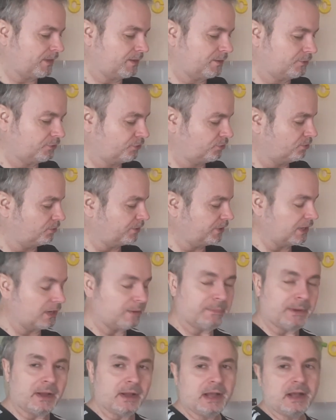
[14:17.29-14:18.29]
talking
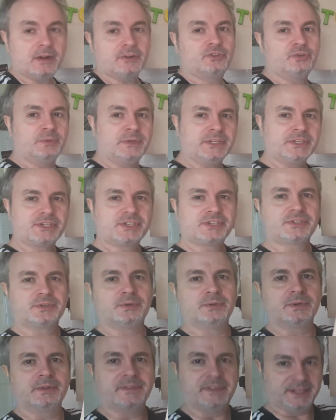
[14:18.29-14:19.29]
about how to
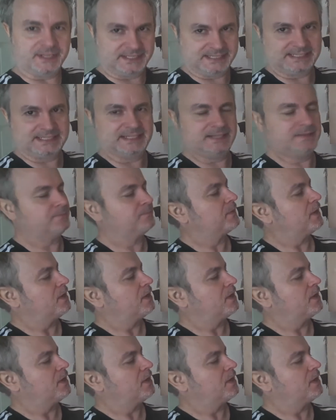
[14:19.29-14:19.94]
install this,